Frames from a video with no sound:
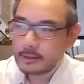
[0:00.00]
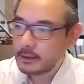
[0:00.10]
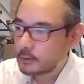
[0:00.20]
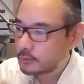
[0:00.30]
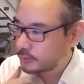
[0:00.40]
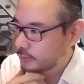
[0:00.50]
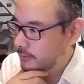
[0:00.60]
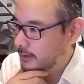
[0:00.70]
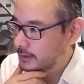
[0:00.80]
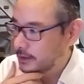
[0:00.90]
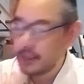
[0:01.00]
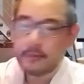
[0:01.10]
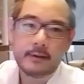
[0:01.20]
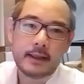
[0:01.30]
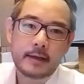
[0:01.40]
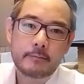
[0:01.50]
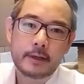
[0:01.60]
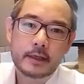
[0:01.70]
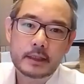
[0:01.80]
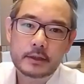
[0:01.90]
belongs to the java.lang
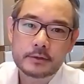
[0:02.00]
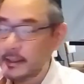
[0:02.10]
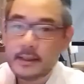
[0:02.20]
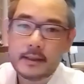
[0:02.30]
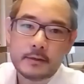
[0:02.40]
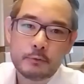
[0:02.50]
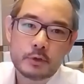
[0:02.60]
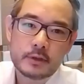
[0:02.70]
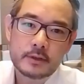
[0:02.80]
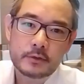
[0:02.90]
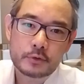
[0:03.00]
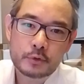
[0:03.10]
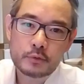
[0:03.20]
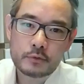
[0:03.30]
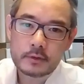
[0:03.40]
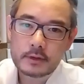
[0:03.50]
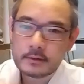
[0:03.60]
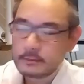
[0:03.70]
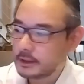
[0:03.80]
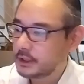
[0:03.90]
package, and it was introduced
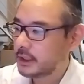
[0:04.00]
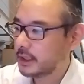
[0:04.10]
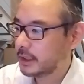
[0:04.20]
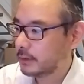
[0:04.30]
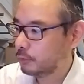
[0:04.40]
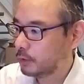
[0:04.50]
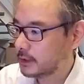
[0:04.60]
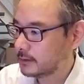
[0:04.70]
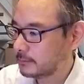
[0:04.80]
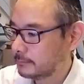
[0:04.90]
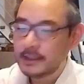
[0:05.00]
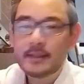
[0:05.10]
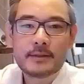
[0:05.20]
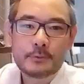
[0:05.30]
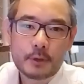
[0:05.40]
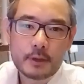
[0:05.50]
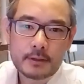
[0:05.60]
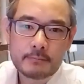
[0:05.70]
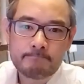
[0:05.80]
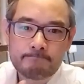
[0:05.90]
in JDK 1. This is
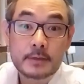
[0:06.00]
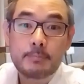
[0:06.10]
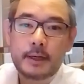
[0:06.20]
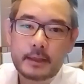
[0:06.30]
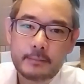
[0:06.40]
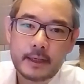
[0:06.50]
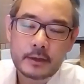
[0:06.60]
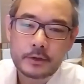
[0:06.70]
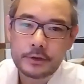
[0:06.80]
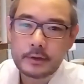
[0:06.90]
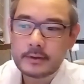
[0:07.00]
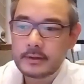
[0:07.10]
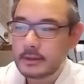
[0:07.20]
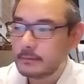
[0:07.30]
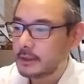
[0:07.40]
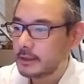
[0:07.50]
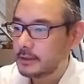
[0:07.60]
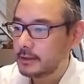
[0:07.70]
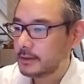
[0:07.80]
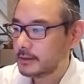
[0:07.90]
what sparked my curiosity,
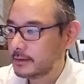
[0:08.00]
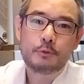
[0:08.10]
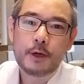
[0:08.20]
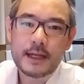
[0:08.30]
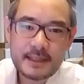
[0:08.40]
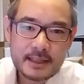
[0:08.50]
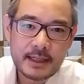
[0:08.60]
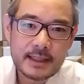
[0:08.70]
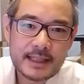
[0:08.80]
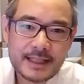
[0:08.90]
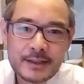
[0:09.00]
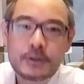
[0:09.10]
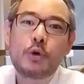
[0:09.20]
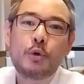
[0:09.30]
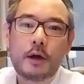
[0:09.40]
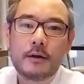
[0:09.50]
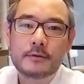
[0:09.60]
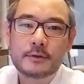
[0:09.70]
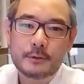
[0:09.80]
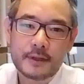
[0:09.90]
because why did I take so
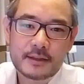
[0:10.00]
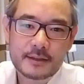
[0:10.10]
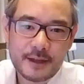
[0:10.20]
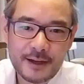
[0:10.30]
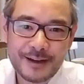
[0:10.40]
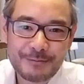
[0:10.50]
long to learn